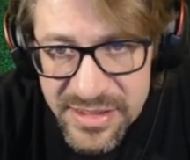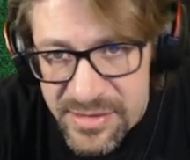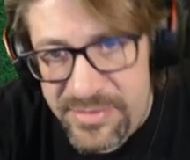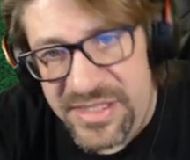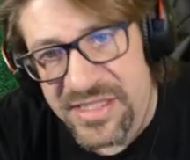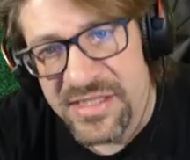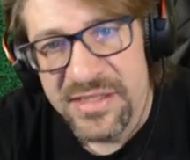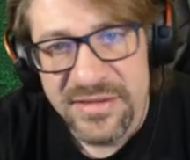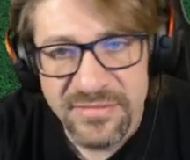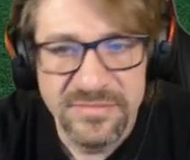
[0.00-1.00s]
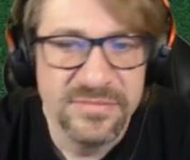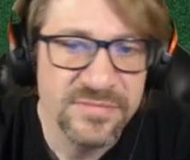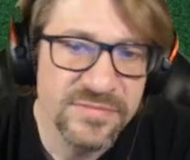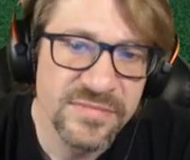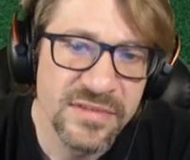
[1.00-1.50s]
come on.
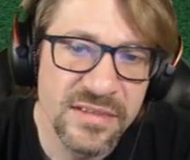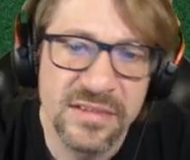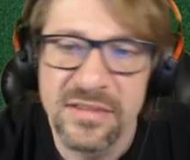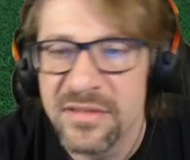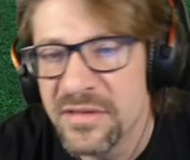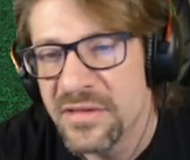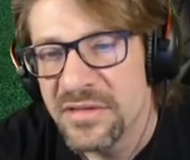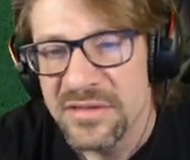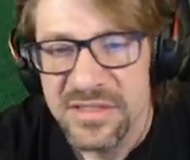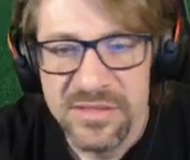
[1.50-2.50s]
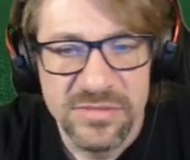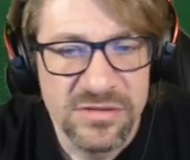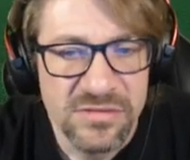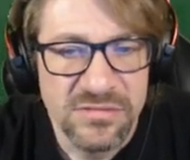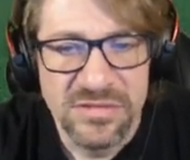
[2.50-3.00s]
Come
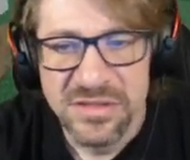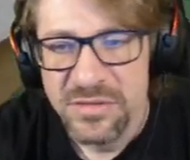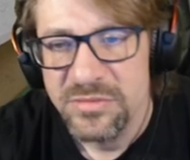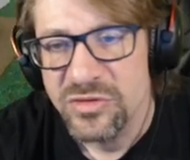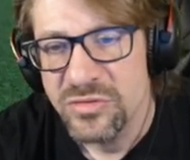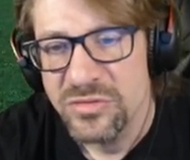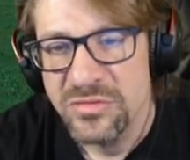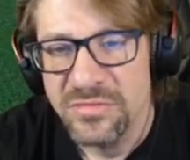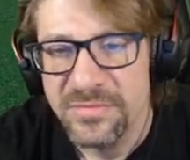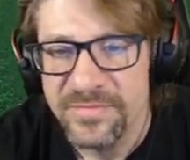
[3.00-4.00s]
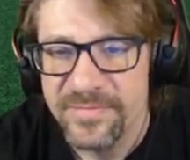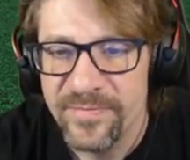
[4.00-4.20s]
on, come on.